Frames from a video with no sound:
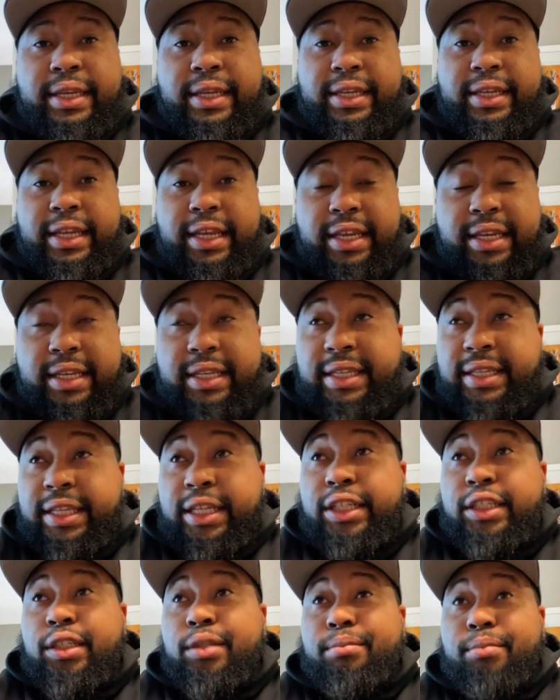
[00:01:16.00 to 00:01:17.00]

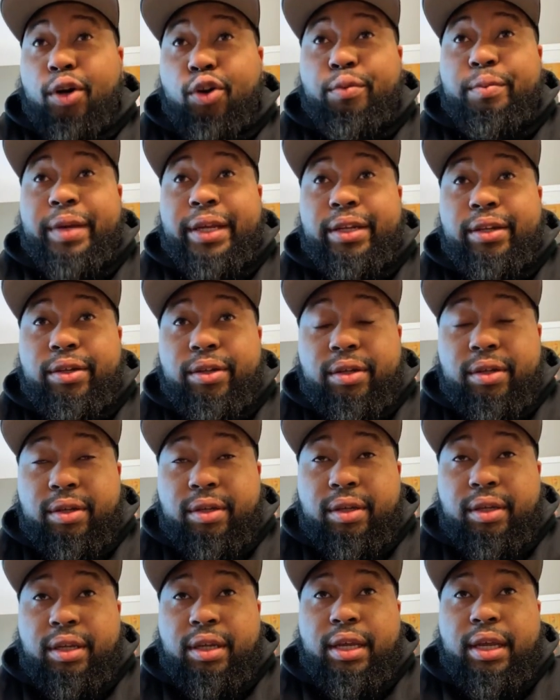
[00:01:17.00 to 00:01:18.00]
There's a moment,
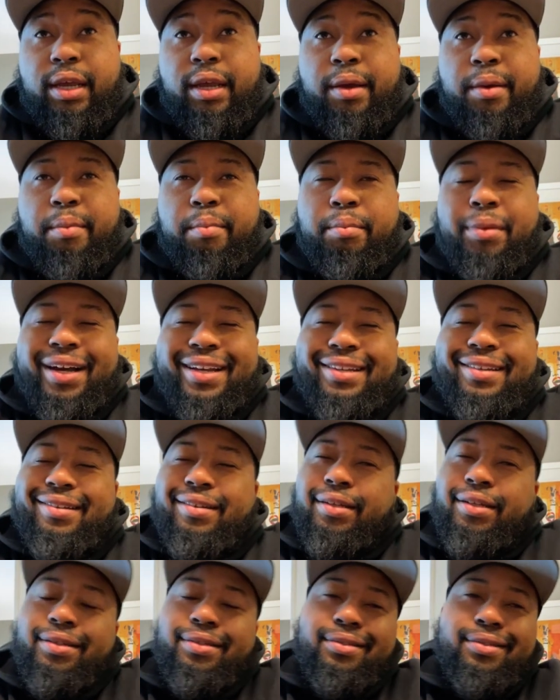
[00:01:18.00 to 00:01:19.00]
but
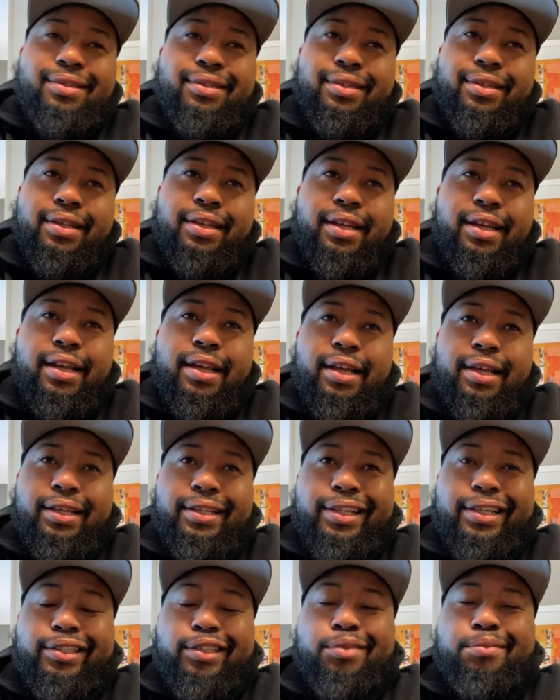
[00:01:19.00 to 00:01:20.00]

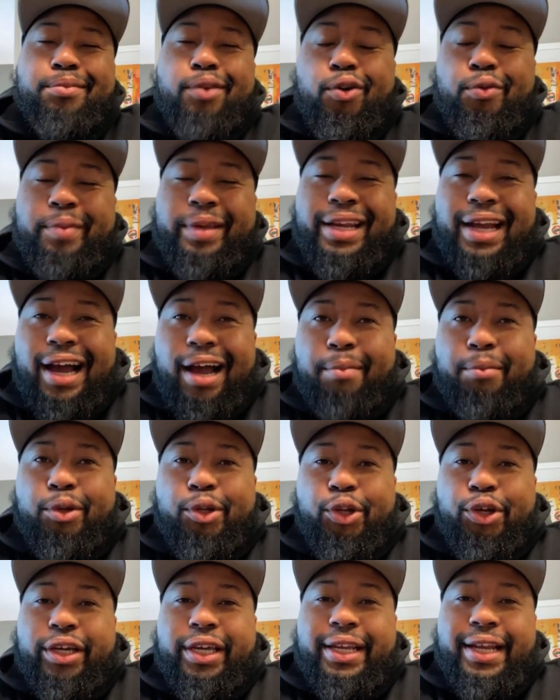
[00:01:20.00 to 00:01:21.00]
there's a moment
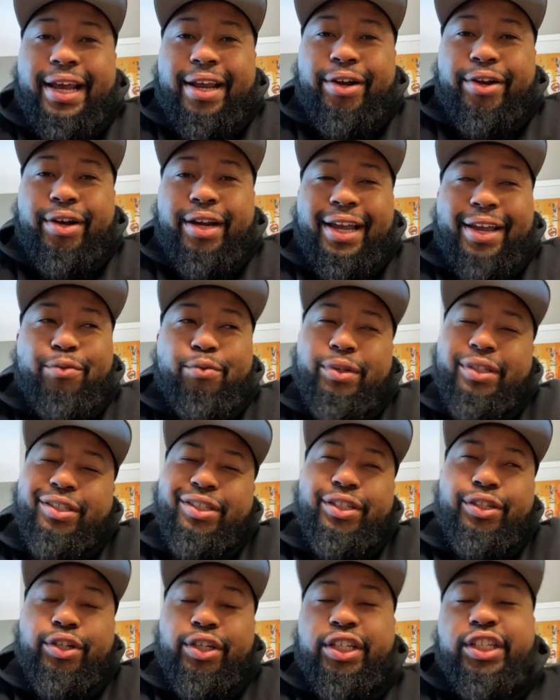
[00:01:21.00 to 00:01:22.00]
I'm looking at her, and which
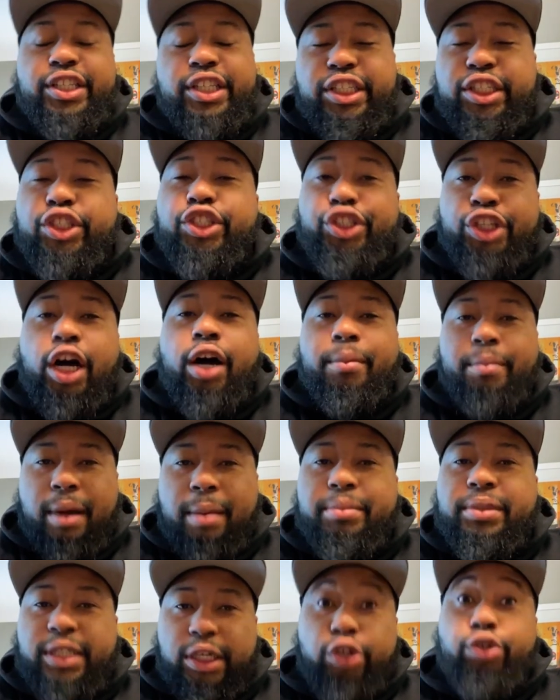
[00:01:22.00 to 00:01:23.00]
this is dumb.
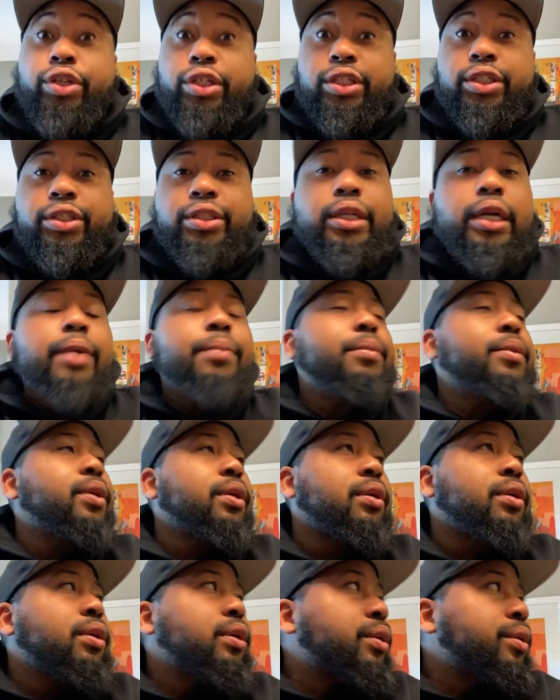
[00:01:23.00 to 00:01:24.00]
I'm telling you, this is dumb.
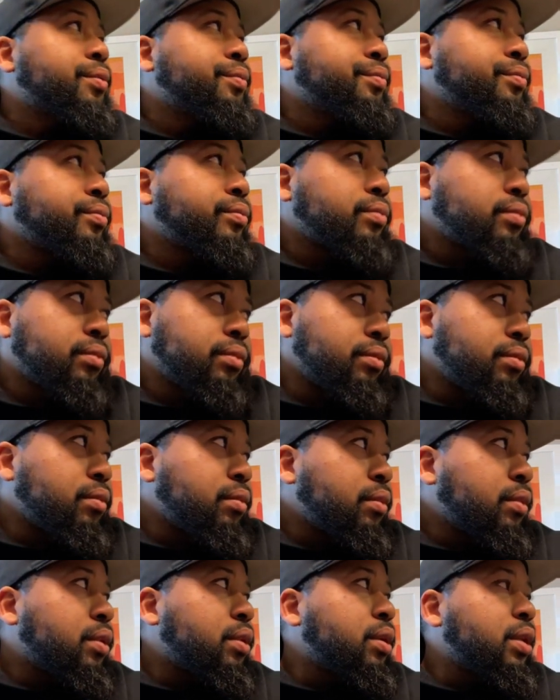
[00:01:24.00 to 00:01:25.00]

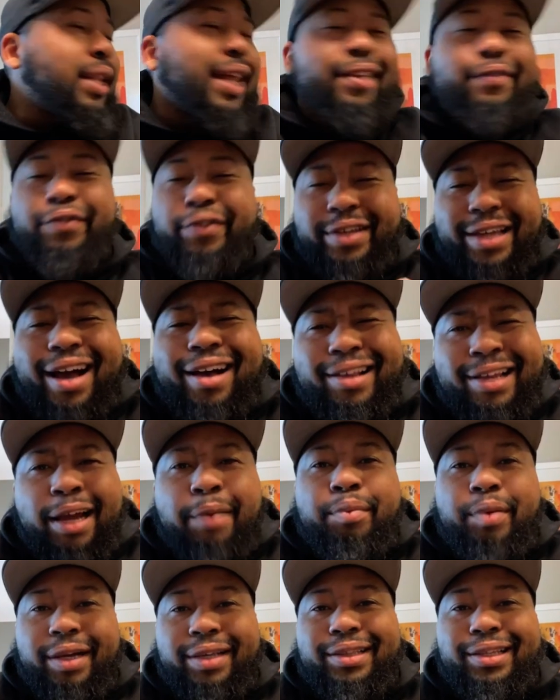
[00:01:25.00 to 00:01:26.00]
Like for y'all
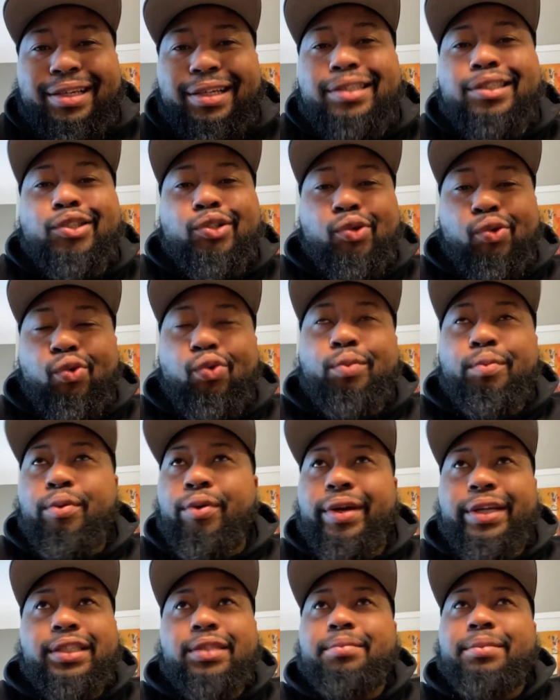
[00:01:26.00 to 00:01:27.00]
probably think this is cool
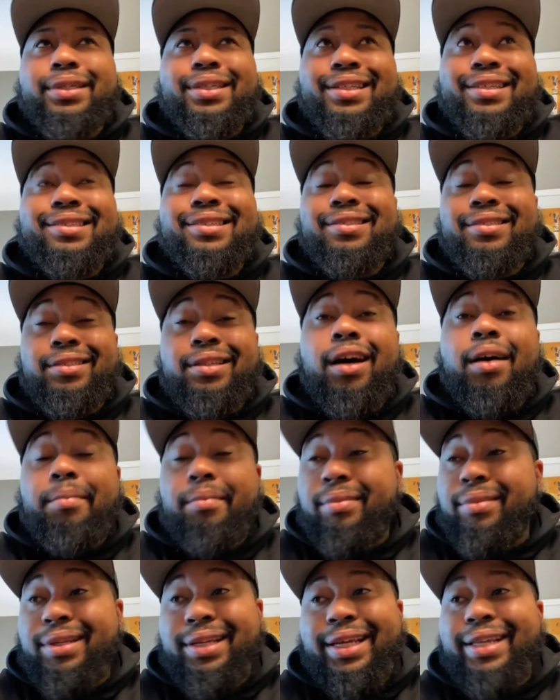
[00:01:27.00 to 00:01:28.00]
points, but this is
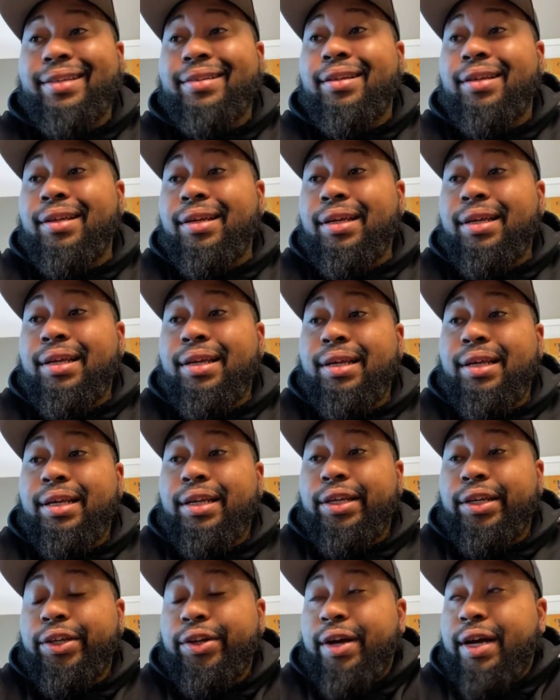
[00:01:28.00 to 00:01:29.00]
dumb, and
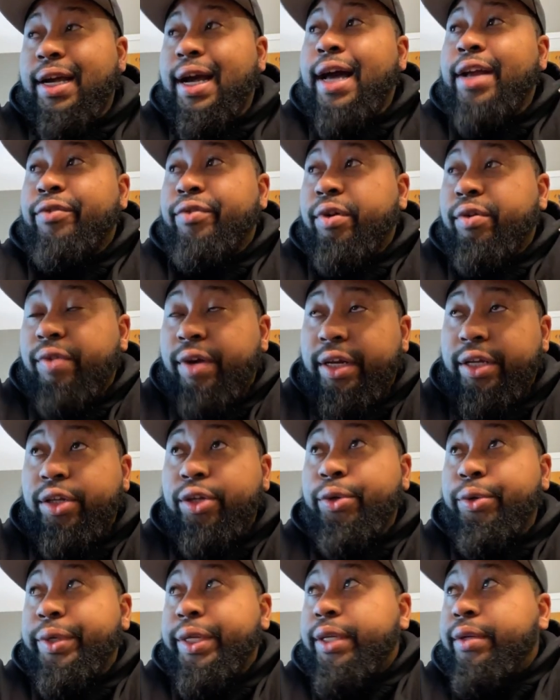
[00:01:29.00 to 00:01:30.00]
I kind of regret
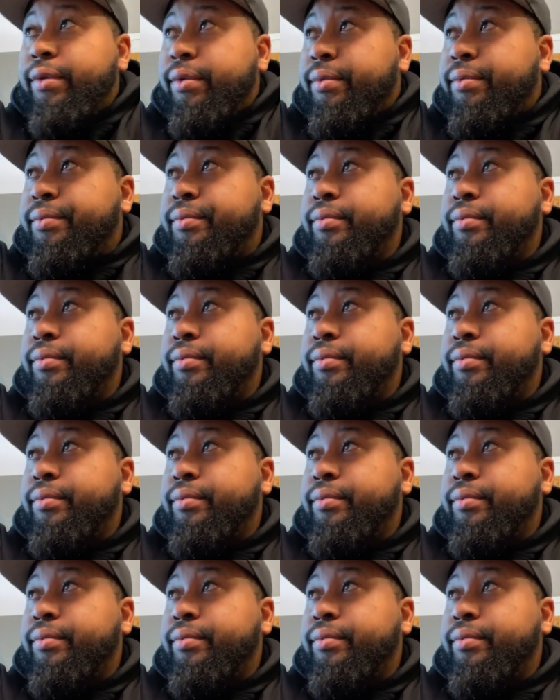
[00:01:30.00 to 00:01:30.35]
doing it